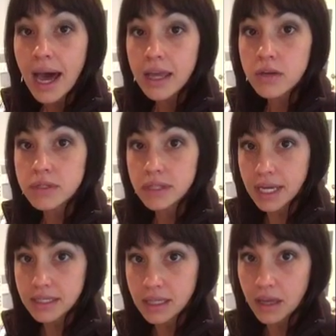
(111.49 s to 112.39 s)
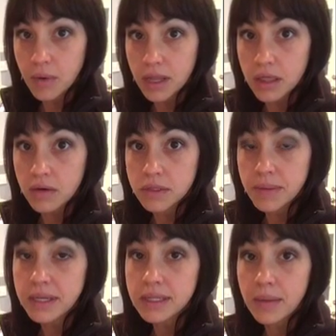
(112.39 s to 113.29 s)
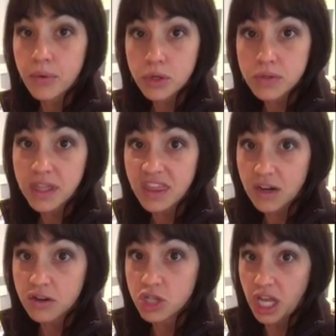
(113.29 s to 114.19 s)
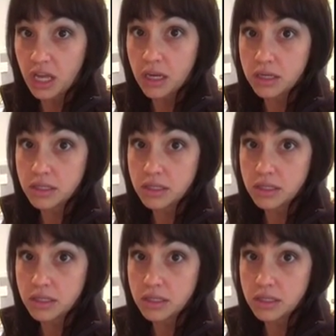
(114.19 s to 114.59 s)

I use less liquid in those because they produce a thinner shake.